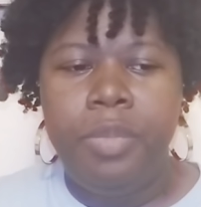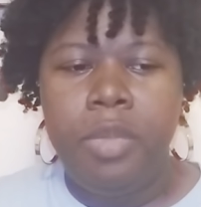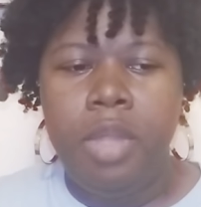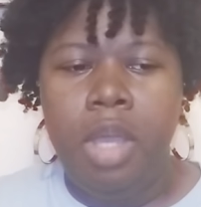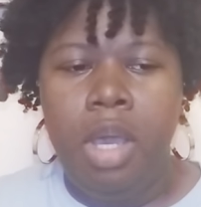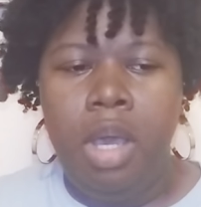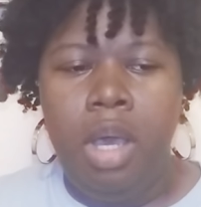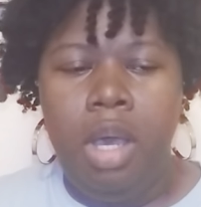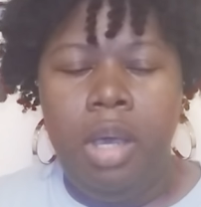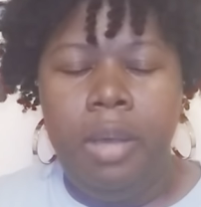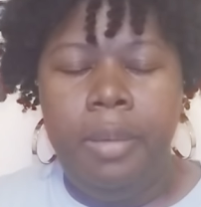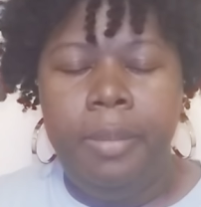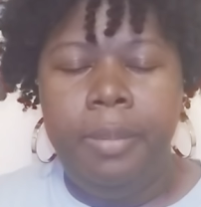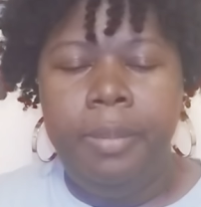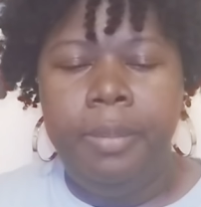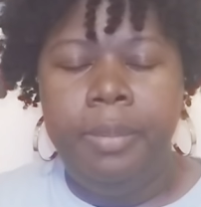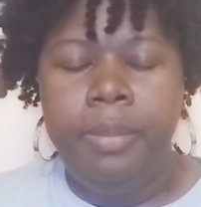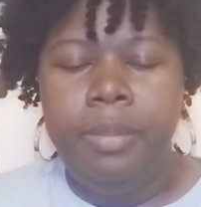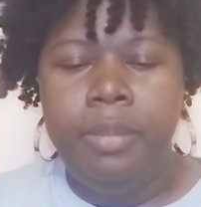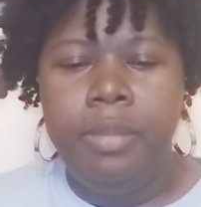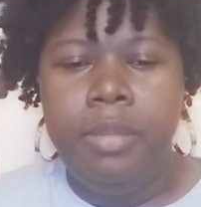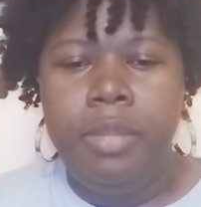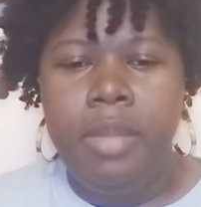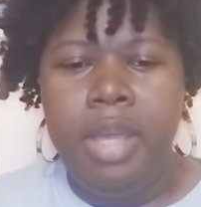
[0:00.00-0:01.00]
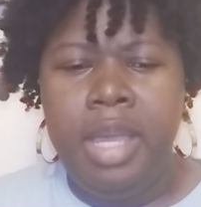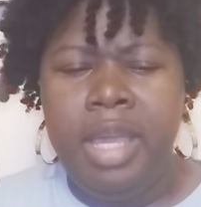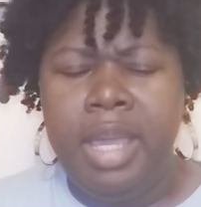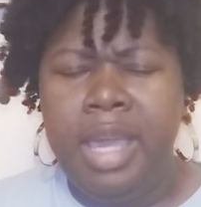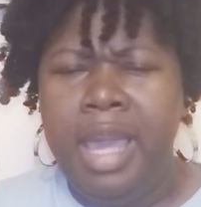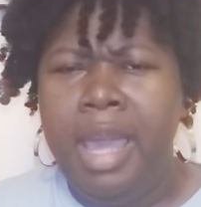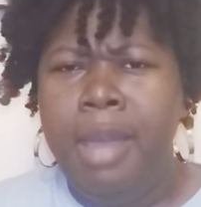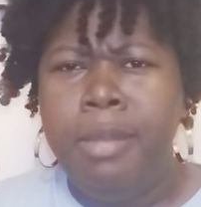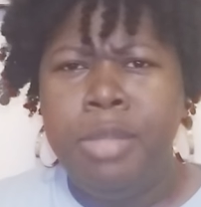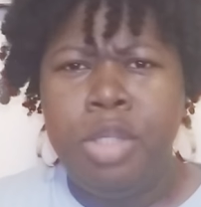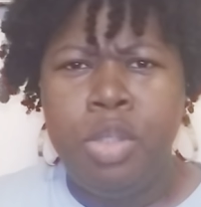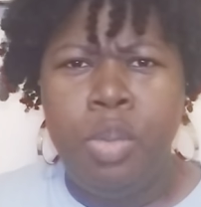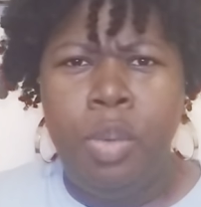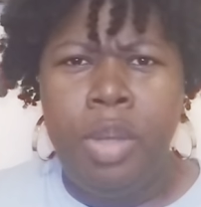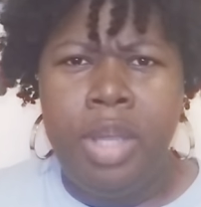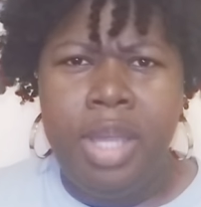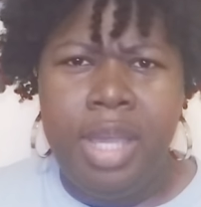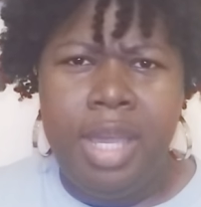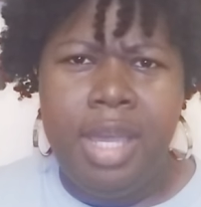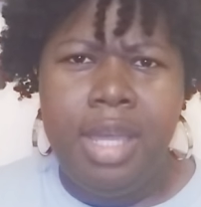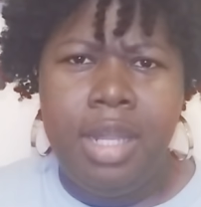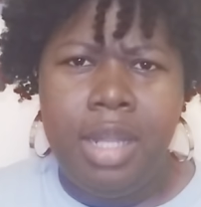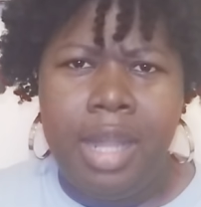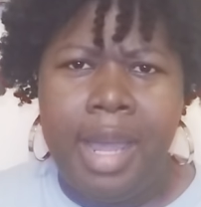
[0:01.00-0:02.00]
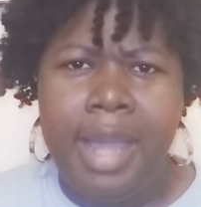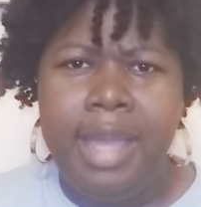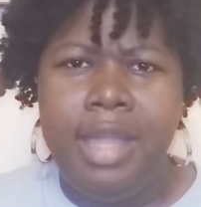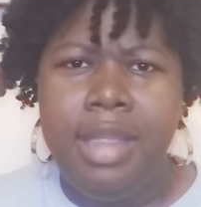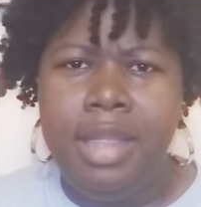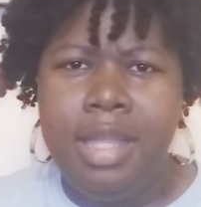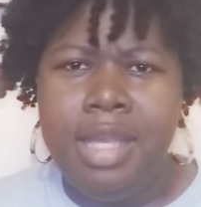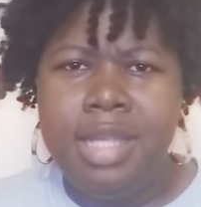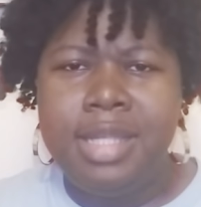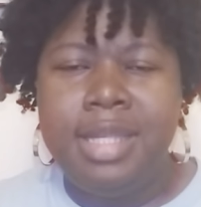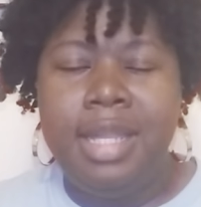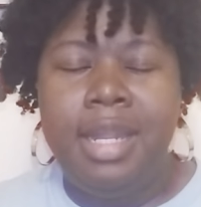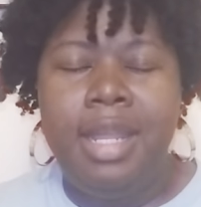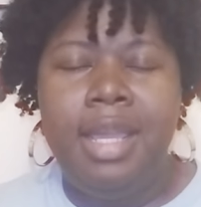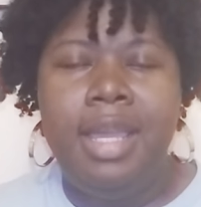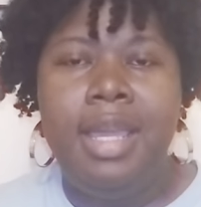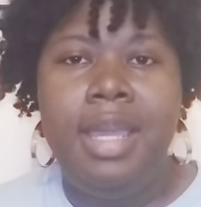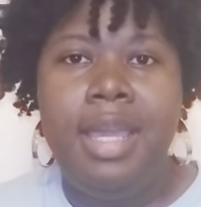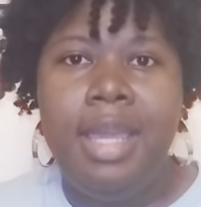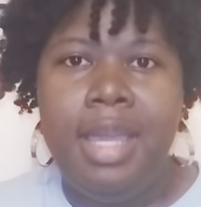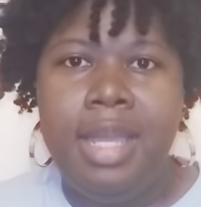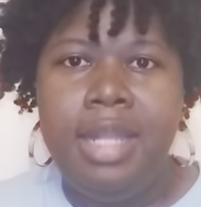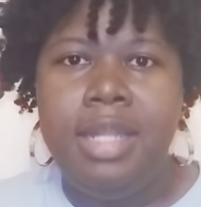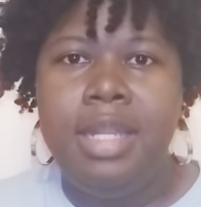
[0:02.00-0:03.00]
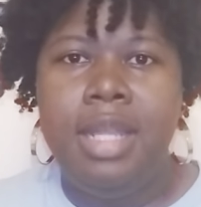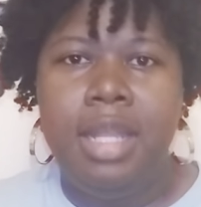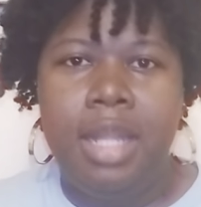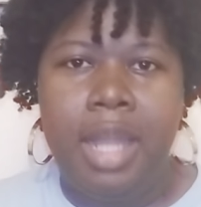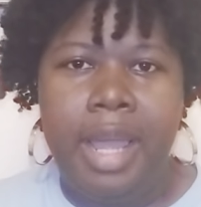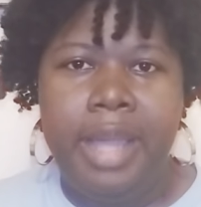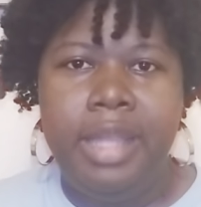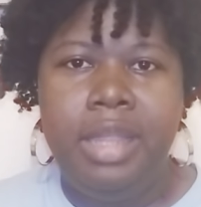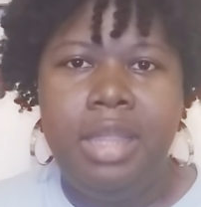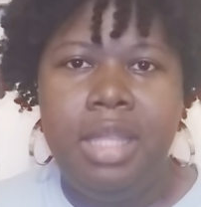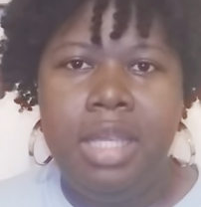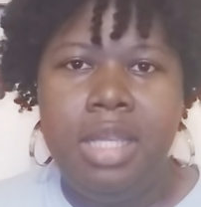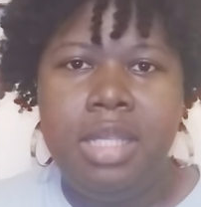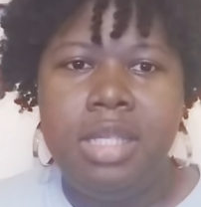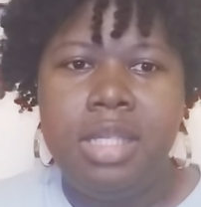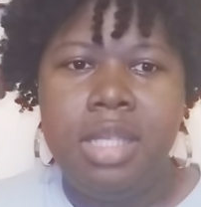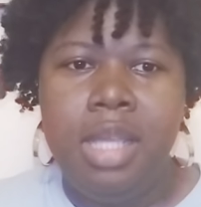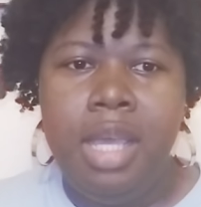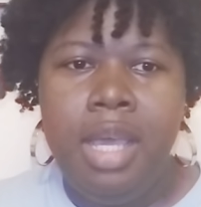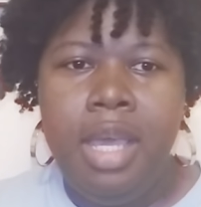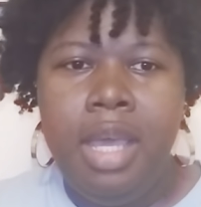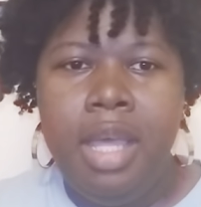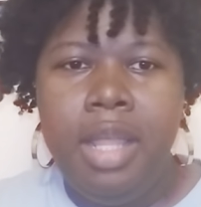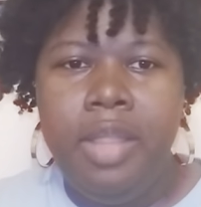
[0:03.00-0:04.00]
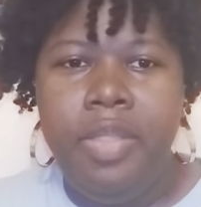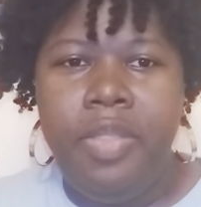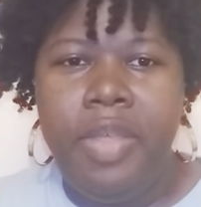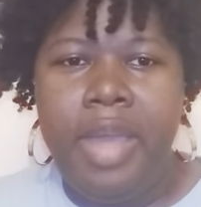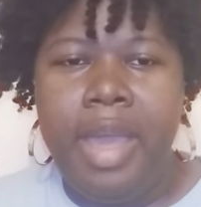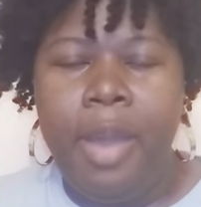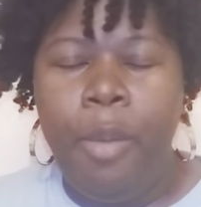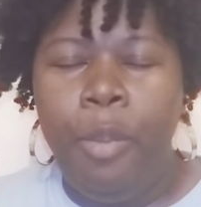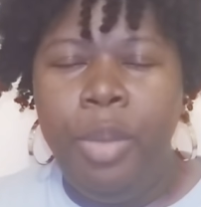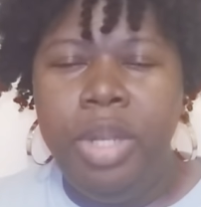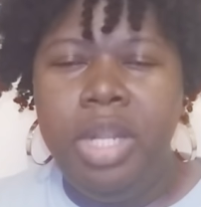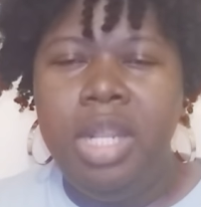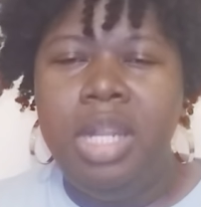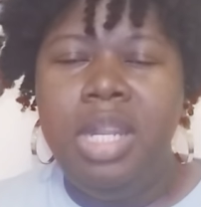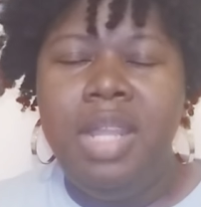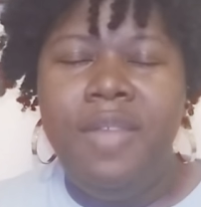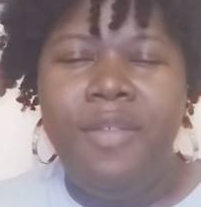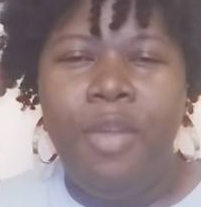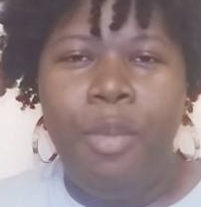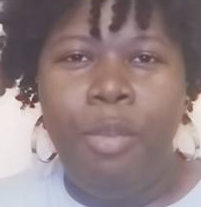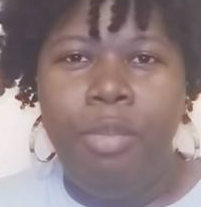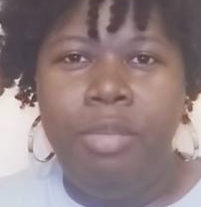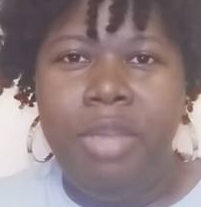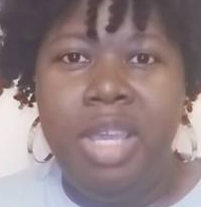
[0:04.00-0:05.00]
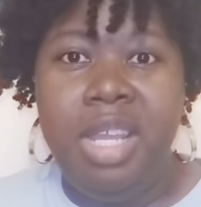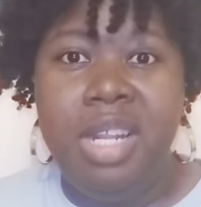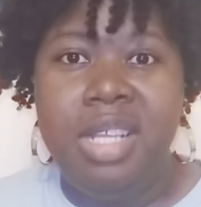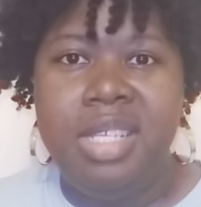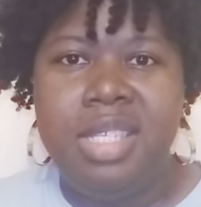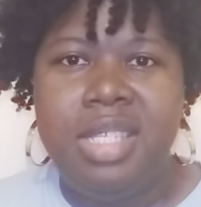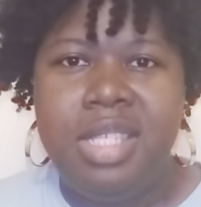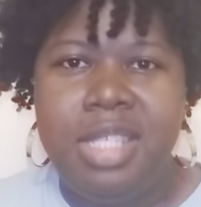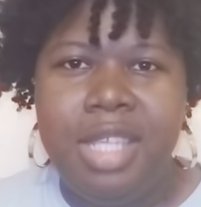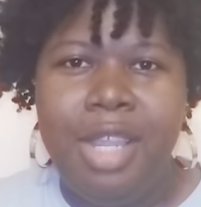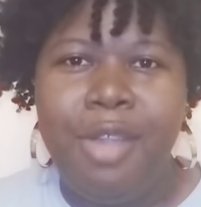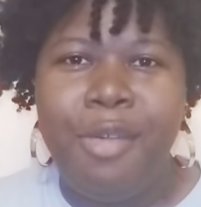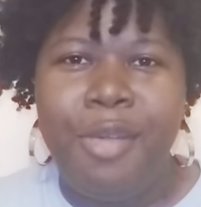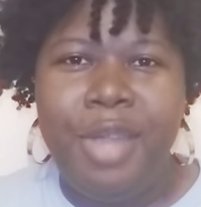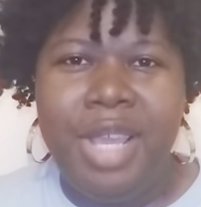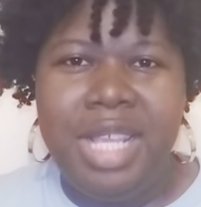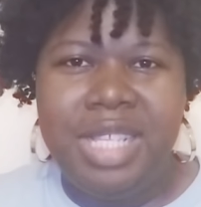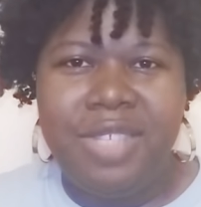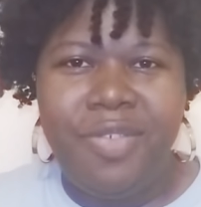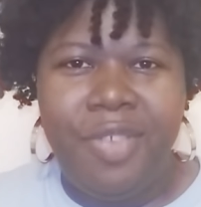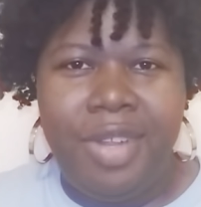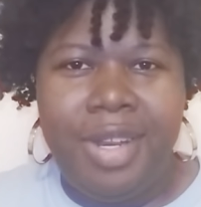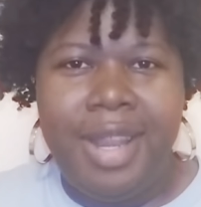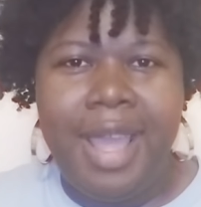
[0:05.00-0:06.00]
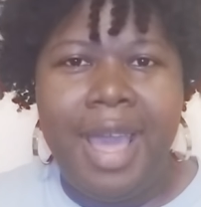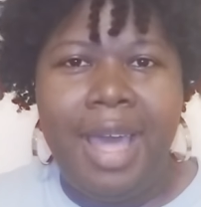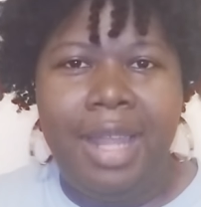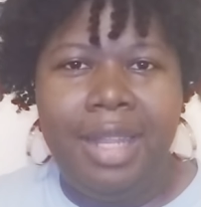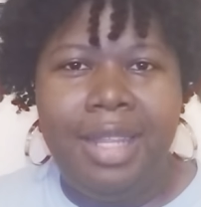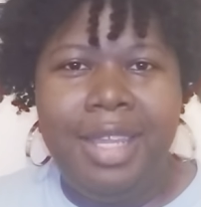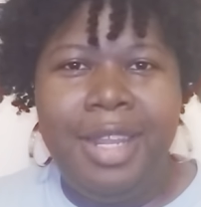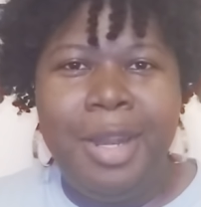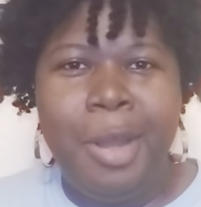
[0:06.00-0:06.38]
um, it came to an end like this, that it ended like this, that we didn't even get a series finale.